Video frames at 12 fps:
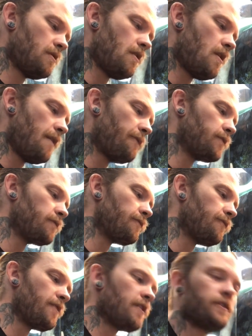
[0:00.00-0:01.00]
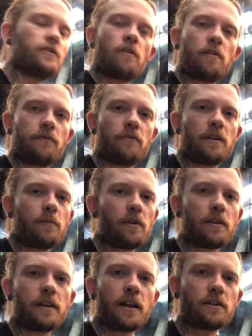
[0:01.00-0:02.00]
I feel very sorry for
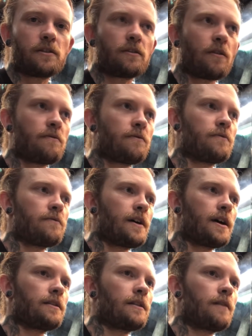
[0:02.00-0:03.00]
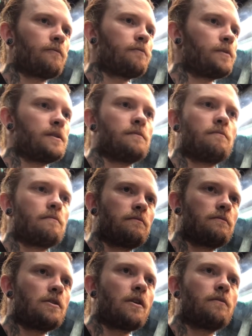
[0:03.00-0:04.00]
anybody that has to go through that. That would be,
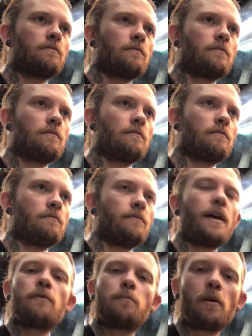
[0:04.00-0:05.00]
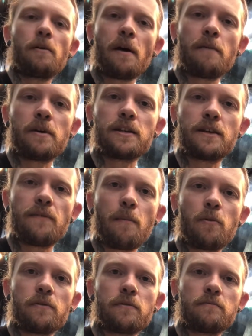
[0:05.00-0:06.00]
you know, that would probably make me give
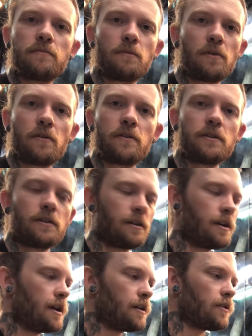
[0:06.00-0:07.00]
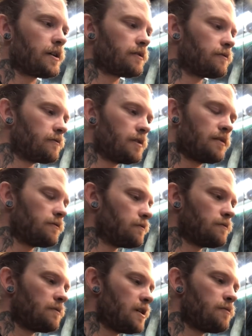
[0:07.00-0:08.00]
up on it, to be honest. Like,
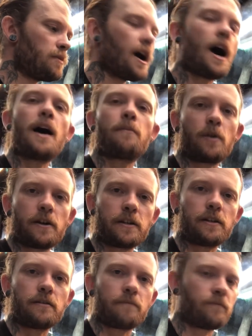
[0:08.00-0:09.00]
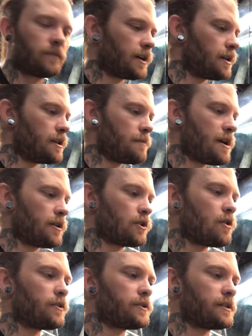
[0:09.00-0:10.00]
it'd be heartbreaking. And the amount of
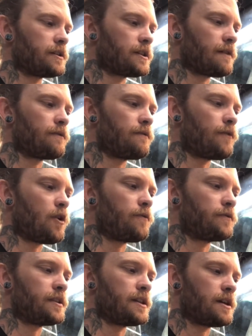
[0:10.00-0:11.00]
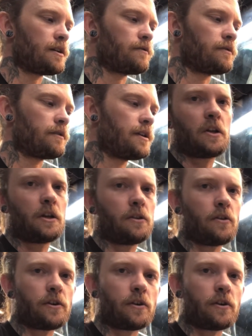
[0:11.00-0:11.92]
cost and stuff involved in there, and a lot of